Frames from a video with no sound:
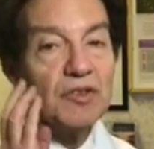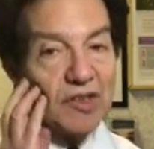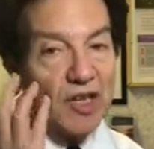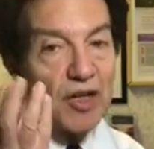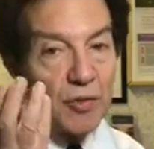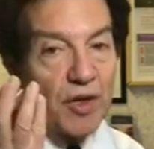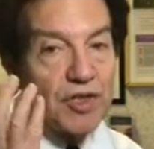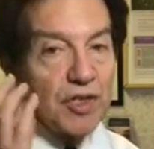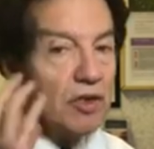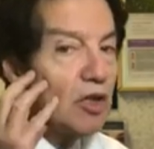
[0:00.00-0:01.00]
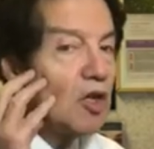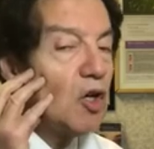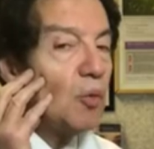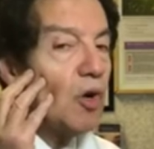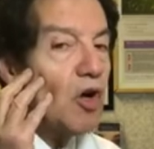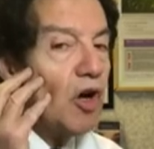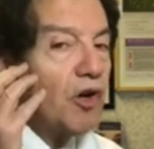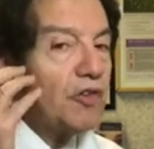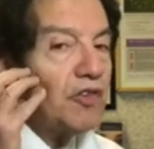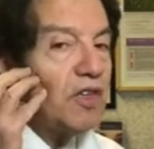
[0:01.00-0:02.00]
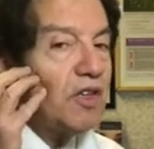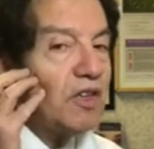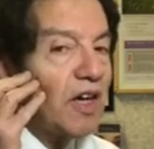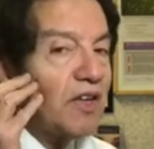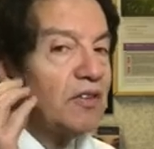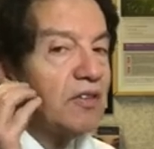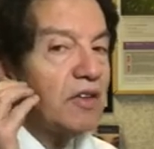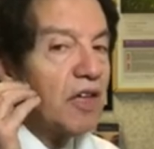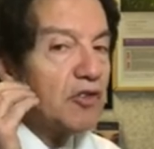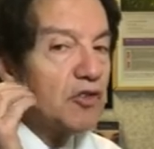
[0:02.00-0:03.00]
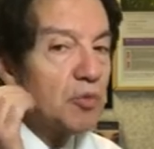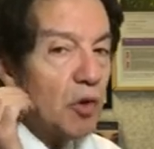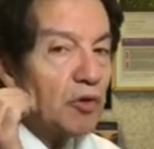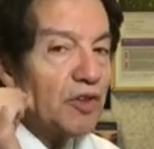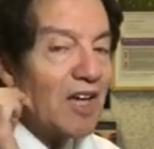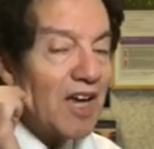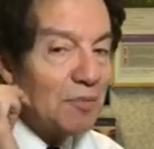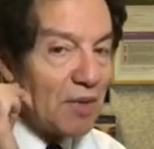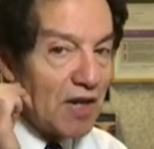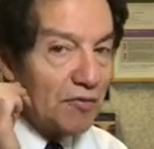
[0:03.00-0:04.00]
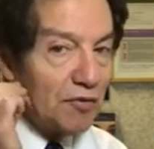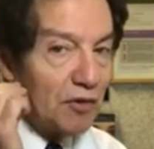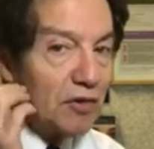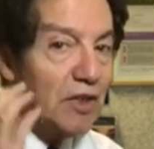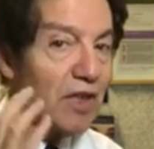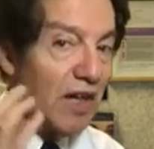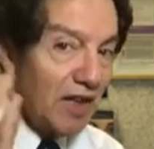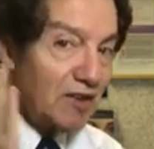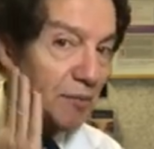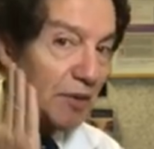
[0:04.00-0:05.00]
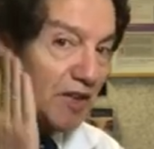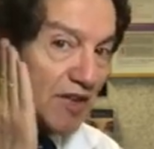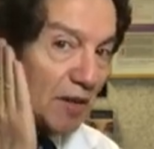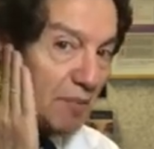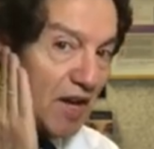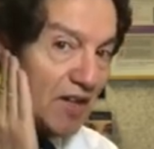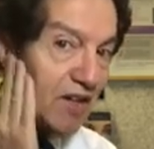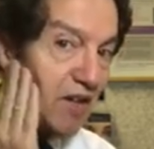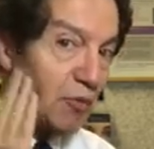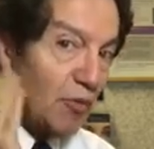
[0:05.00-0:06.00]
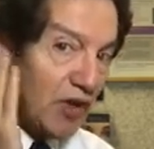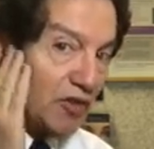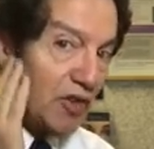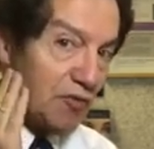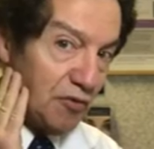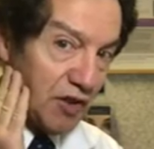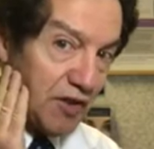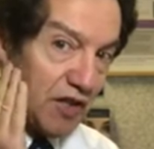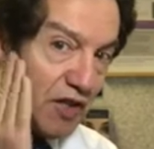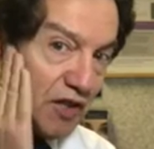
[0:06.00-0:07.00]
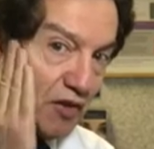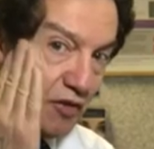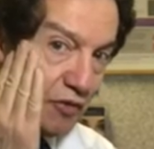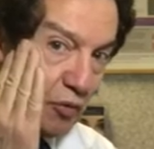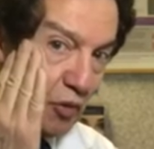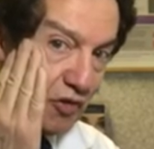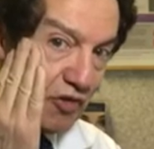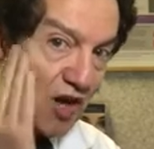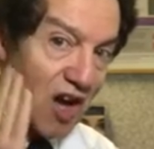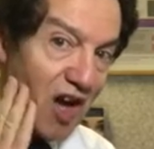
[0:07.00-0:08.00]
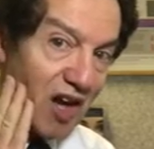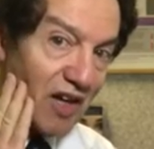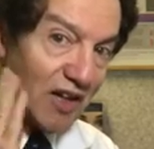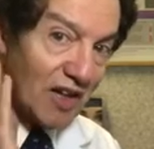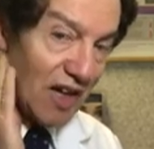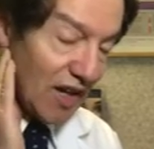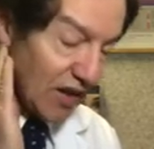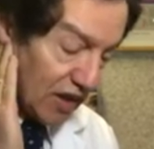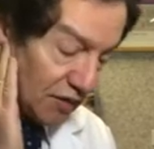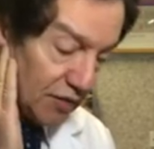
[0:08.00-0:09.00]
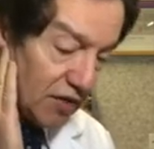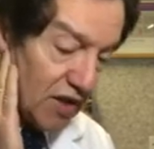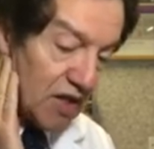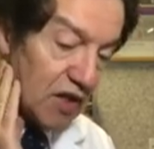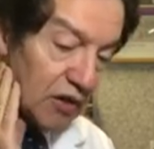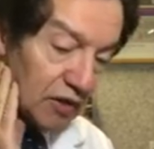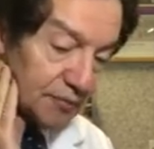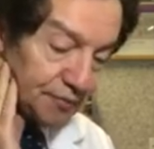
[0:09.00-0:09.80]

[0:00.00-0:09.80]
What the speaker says: Dehydration will cause the gland to get swollen and painful, and typically that pain runs in front of the ear, towards the eye, and even the ear.